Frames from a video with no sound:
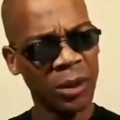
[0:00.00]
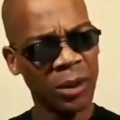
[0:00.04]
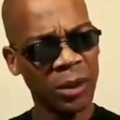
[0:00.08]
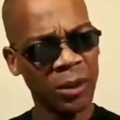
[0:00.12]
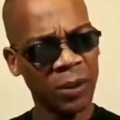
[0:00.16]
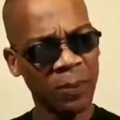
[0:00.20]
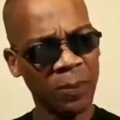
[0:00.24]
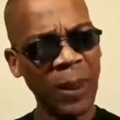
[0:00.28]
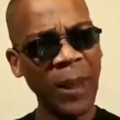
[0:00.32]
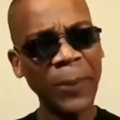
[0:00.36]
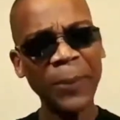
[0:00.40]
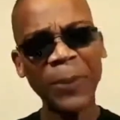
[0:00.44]

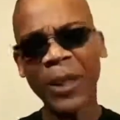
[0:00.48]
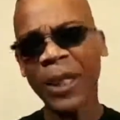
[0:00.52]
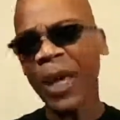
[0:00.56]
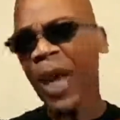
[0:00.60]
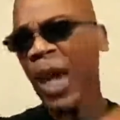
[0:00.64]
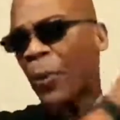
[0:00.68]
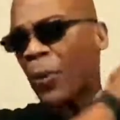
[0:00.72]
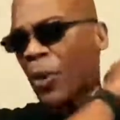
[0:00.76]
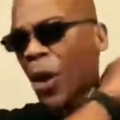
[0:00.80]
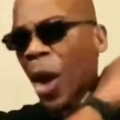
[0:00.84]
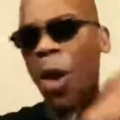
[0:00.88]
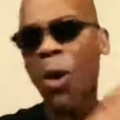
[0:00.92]
People
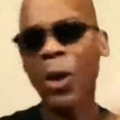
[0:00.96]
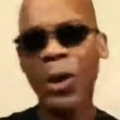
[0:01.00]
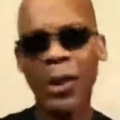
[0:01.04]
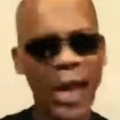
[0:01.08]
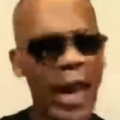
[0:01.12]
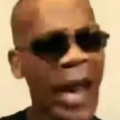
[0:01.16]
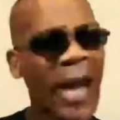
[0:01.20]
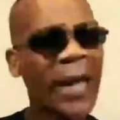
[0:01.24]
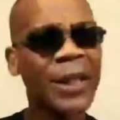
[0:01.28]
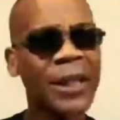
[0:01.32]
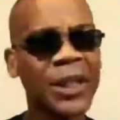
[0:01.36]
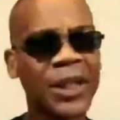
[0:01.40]
came with all
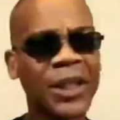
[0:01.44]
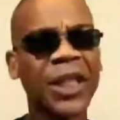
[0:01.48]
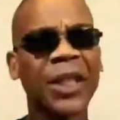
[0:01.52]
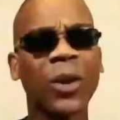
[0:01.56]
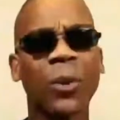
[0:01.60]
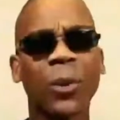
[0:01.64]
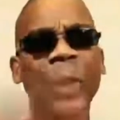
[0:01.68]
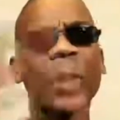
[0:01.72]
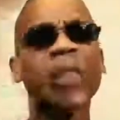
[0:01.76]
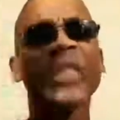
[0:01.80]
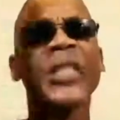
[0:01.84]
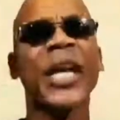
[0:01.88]
kind of shit
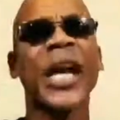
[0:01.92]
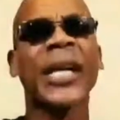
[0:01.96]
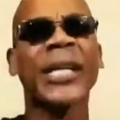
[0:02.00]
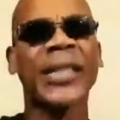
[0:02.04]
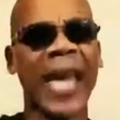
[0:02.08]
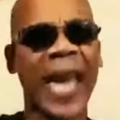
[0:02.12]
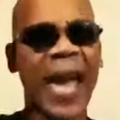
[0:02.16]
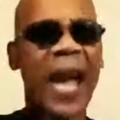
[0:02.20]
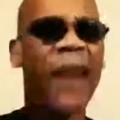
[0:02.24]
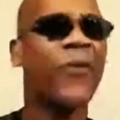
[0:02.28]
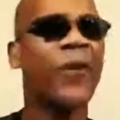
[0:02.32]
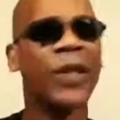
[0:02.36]
and we checked
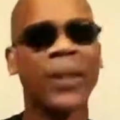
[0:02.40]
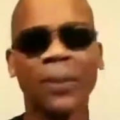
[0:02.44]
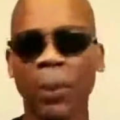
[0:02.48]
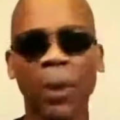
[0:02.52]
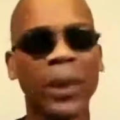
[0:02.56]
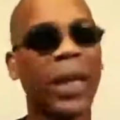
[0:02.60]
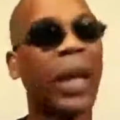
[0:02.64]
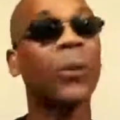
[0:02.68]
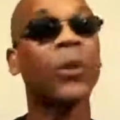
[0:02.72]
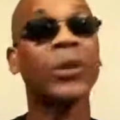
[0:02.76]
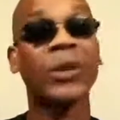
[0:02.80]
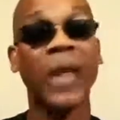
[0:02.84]
but
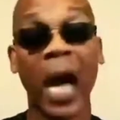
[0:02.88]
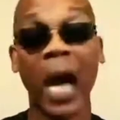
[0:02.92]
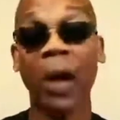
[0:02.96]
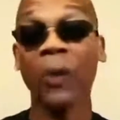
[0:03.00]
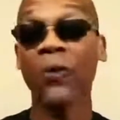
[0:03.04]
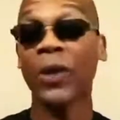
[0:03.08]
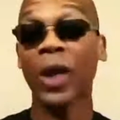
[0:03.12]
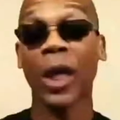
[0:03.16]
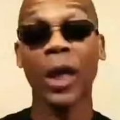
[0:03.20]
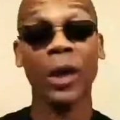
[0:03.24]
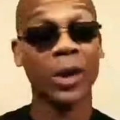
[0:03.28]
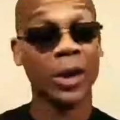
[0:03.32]
they was
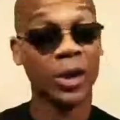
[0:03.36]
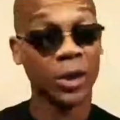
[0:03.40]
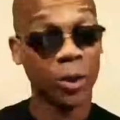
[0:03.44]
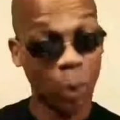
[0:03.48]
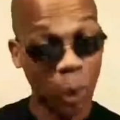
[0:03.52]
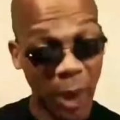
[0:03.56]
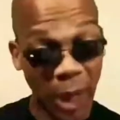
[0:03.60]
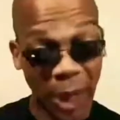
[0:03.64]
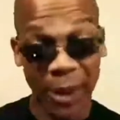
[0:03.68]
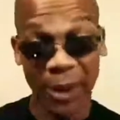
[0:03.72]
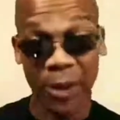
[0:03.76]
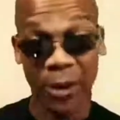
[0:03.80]
out there
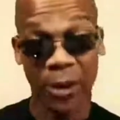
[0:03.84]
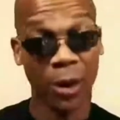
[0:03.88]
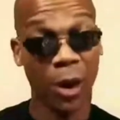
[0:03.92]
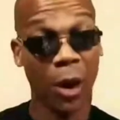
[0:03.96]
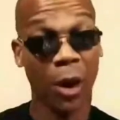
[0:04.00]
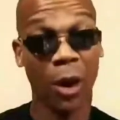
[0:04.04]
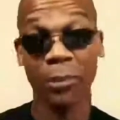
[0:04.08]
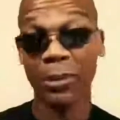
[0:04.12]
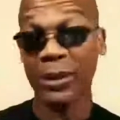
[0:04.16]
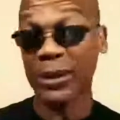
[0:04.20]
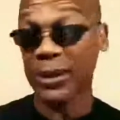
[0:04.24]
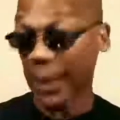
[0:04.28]
sweating,
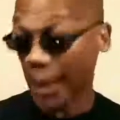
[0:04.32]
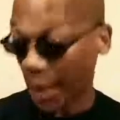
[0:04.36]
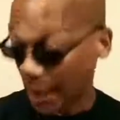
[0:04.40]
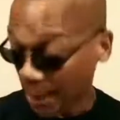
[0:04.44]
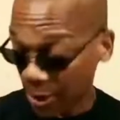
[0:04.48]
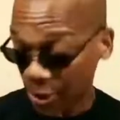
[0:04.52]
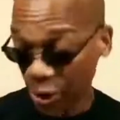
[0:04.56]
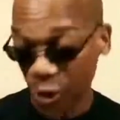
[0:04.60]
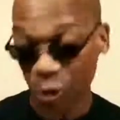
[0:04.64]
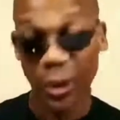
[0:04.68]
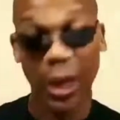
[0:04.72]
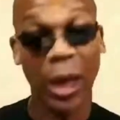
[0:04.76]
y'all. I'm
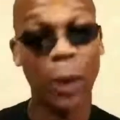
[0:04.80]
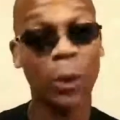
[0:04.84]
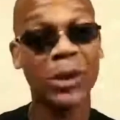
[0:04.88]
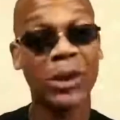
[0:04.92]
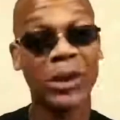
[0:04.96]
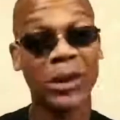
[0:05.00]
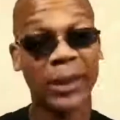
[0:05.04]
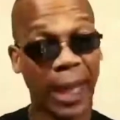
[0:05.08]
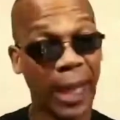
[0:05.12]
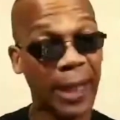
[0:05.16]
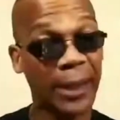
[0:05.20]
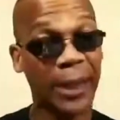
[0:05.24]
telling you, they was
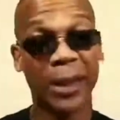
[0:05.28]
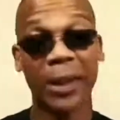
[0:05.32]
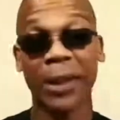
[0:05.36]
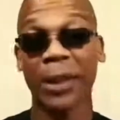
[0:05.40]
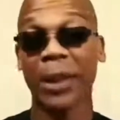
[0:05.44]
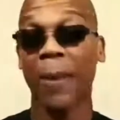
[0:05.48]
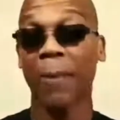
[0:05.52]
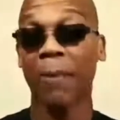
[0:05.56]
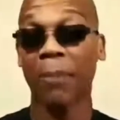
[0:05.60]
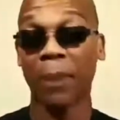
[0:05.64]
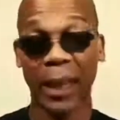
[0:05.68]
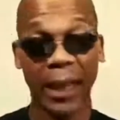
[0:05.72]
standing in
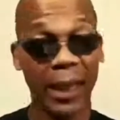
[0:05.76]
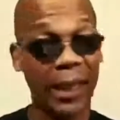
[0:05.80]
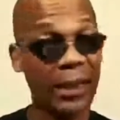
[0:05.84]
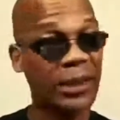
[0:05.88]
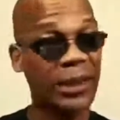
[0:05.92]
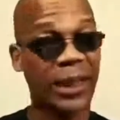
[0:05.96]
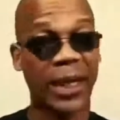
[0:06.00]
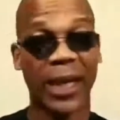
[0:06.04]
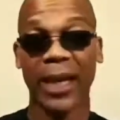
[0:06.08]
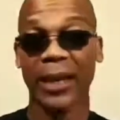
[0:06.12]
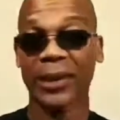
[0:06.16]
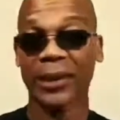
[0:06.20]
that
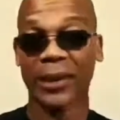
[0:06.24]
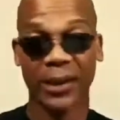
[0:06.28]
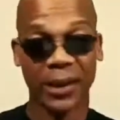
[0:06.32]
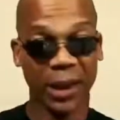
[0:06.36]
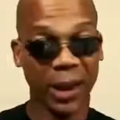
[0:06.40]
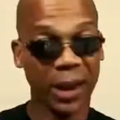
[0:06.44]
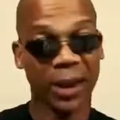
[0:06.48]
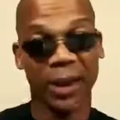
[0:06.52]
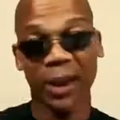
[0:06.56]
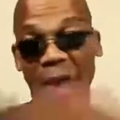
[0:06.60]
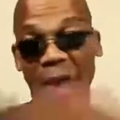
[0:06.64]
blazing ass sun